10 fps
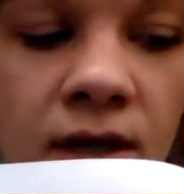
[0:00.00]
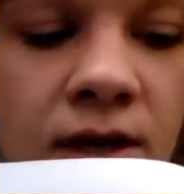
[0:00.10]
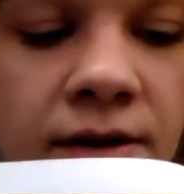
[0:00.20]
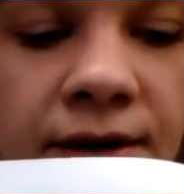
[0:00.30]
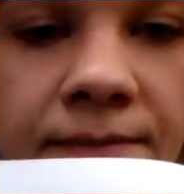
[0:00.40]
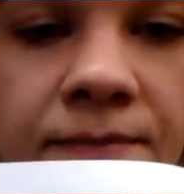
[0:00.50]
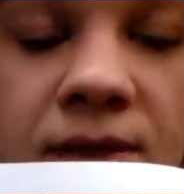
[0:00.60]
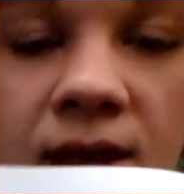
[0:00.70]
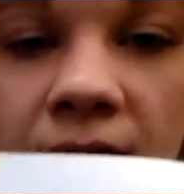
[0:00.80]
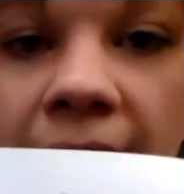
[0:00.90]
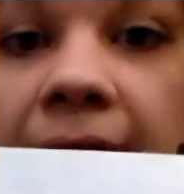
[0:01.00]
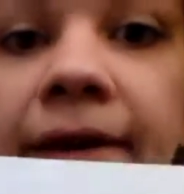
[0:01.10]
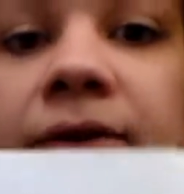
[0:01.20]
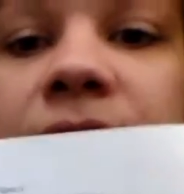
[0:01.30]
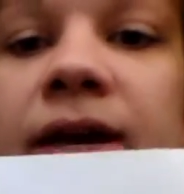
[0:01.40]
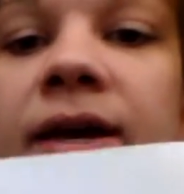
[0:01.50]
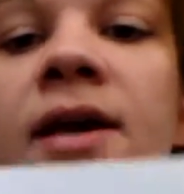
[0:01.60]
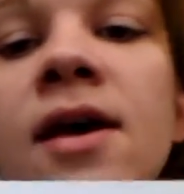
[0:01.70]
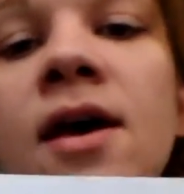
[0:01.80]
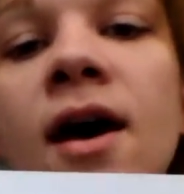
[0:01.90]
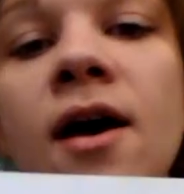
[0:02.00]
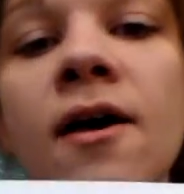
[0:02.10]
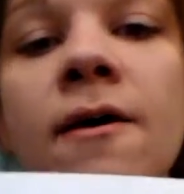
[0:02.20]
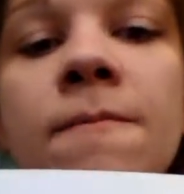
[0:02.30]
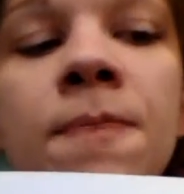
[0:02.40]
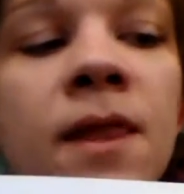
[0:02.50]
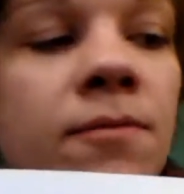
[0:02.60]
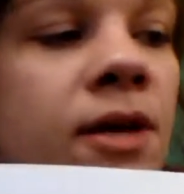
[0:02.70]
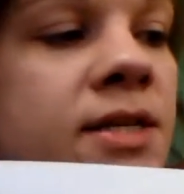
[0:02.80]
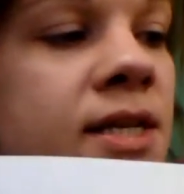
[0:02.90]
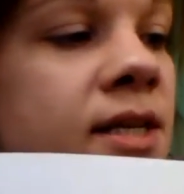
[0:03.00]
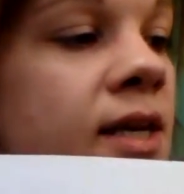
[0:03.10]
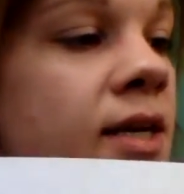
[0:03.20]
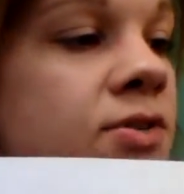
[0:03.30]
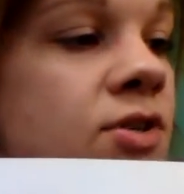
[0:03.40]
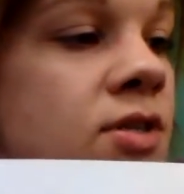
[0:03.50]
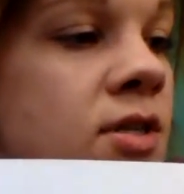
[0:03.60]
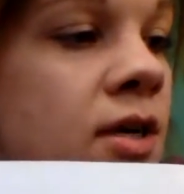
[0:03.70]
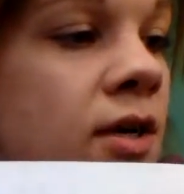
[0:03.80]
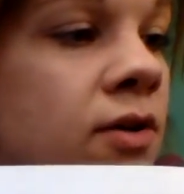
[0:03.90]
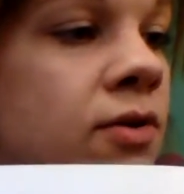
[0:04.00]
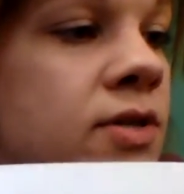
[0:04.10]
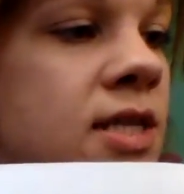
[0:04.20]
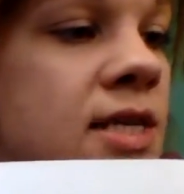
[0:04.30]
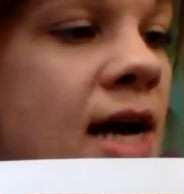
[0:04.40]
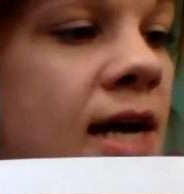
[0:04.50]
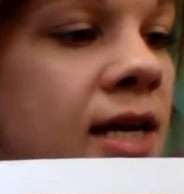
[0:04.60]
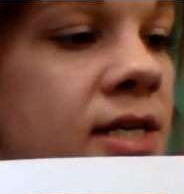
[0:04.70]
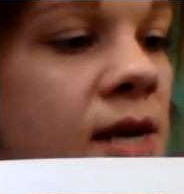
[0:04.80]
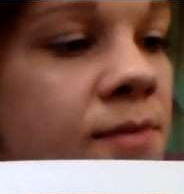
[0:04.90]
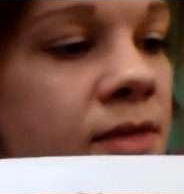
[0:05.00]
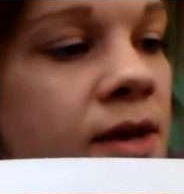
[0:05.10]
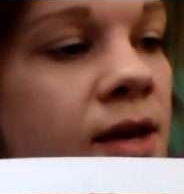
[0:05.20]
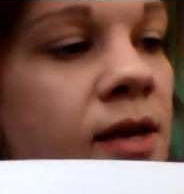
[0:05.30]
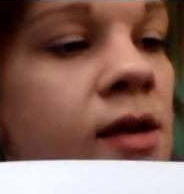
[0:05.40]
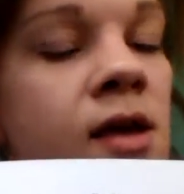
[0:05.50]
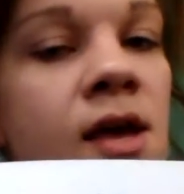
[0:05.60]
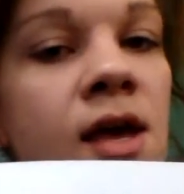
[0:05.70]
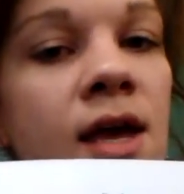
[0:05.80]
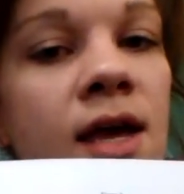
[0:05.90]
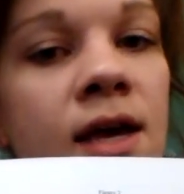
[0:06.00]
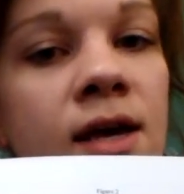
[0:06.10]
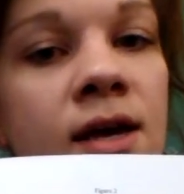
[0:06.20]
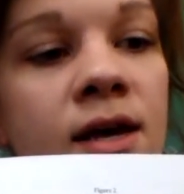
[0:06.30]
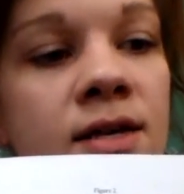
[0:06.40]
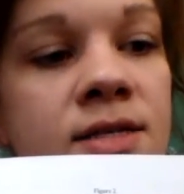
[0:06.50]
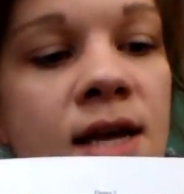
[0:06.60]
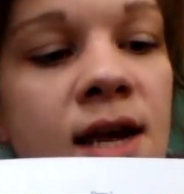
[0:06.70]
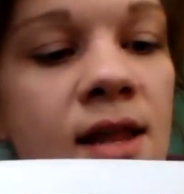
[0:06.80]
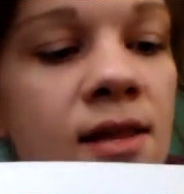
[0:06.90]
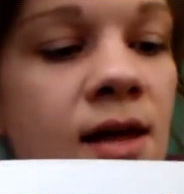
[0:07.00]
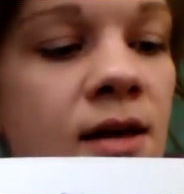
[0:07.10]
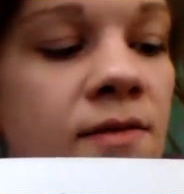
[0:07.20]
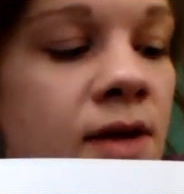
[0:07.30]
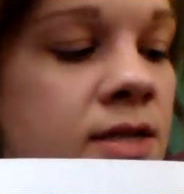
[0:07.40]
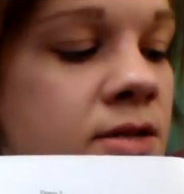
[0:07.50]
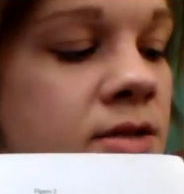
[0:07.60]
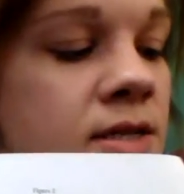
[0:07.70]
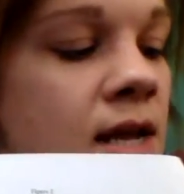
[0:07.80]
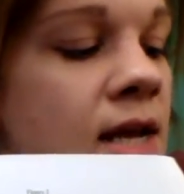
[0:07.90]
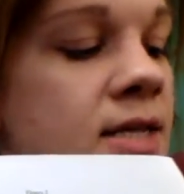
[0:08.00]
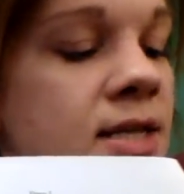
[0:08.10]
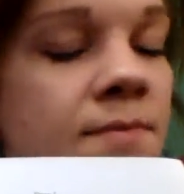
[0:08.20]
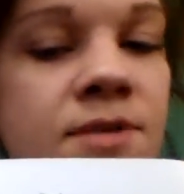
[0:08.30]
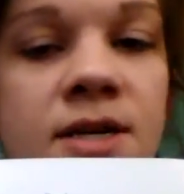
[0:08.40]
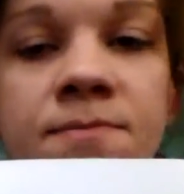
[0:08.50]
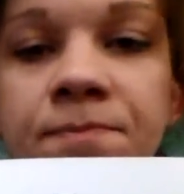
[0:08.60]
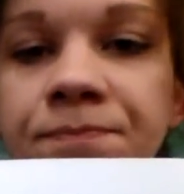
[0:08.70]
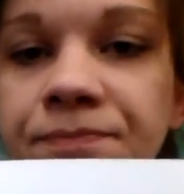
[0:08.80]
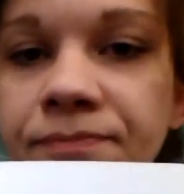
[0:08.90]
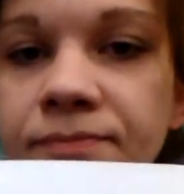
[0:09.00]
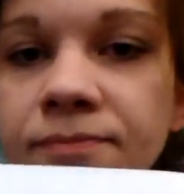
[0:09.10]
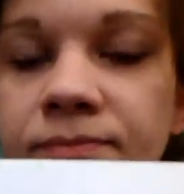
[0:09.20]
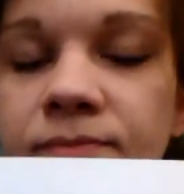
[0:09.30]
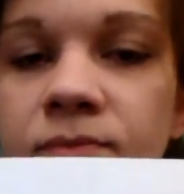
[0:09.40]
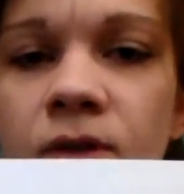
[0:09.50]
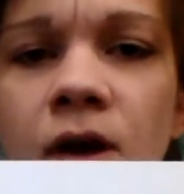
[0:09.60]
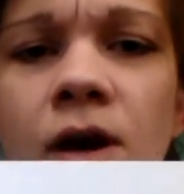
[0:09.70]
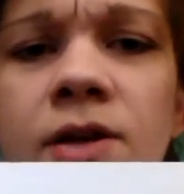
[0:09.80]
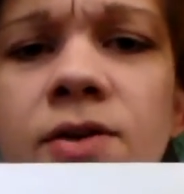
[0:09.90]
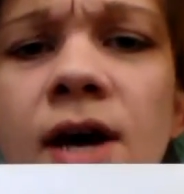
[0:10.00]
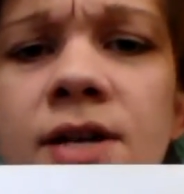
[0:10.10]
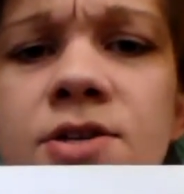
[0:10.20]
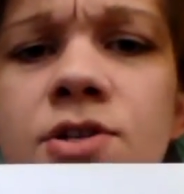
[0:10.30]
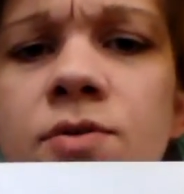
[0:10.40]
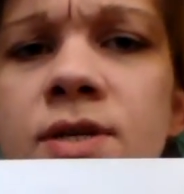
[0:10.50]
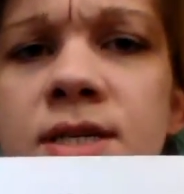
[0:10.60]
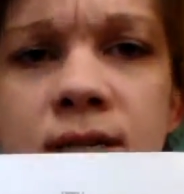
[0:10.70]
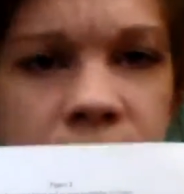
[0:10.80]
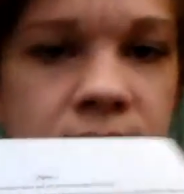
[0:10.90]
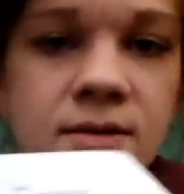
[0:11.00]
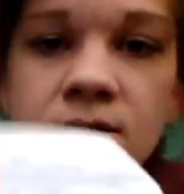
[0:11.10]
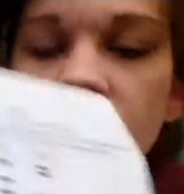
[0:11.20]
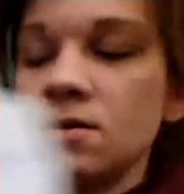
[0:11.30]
All right. Anyway, basically it's just a who's the daddy type of thing. And I got a lot of answers that I accepted. All you had to do was this.